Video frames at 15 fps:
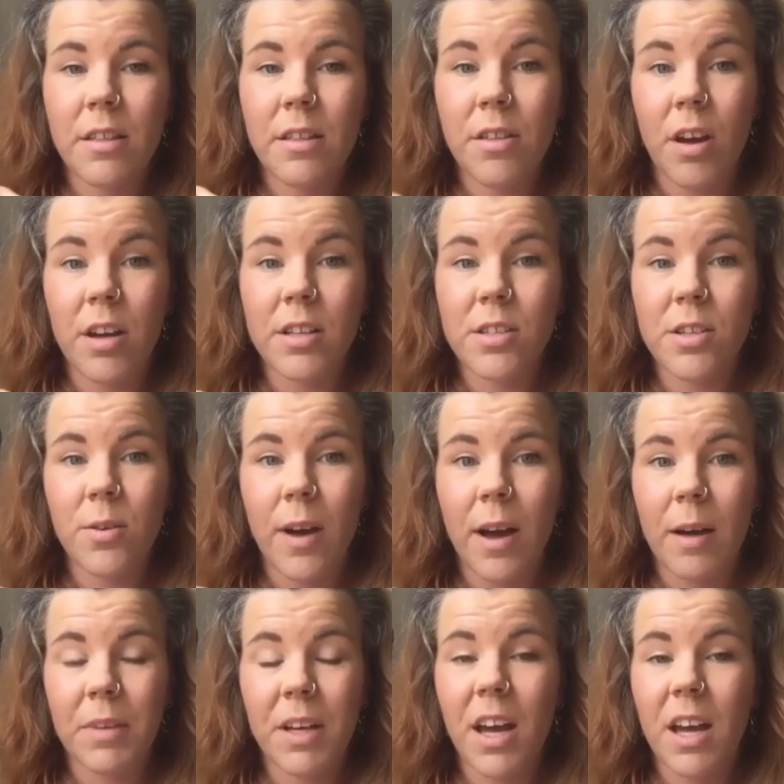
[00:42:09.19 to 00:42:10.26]
thirty-two
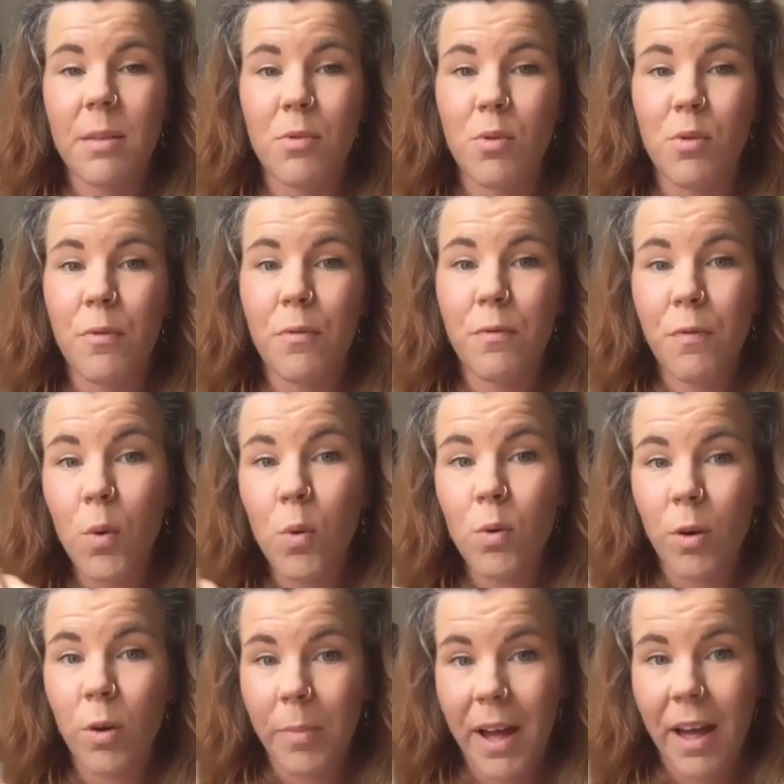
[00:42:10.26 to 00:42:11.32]
amp cable fall
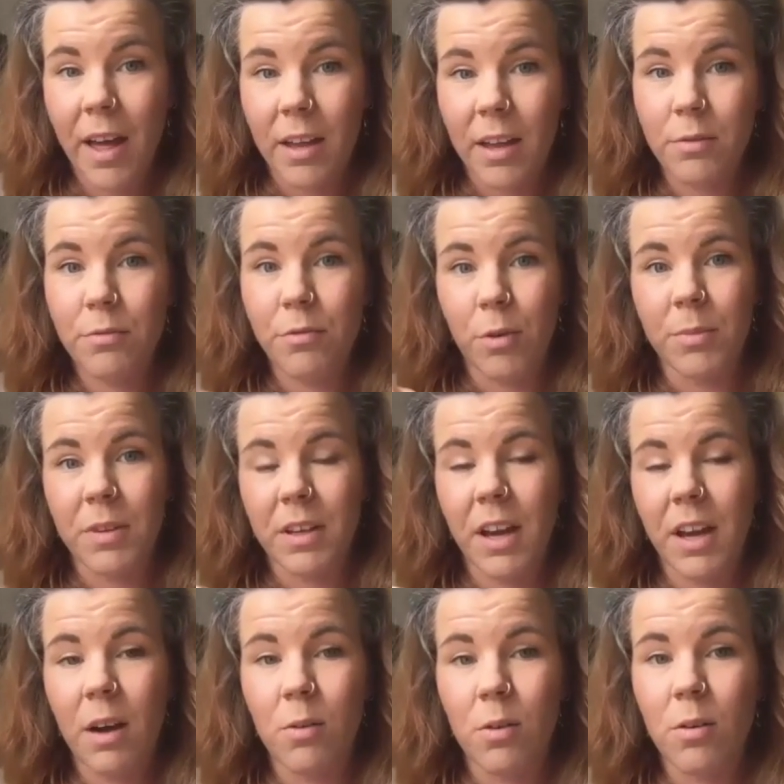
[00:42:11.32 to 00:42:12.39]
on my head from the
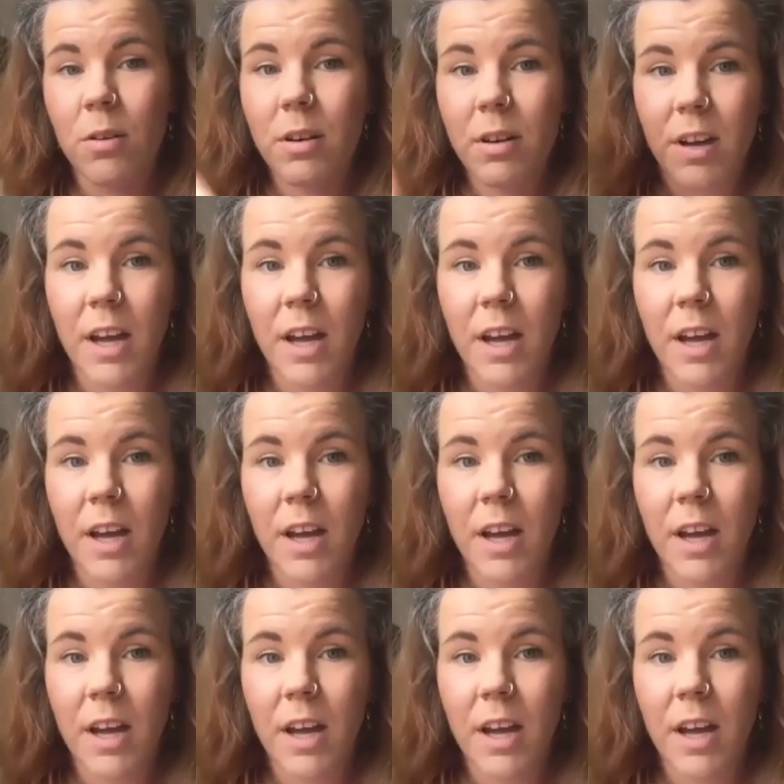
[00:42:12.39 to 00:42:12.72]
catwalk,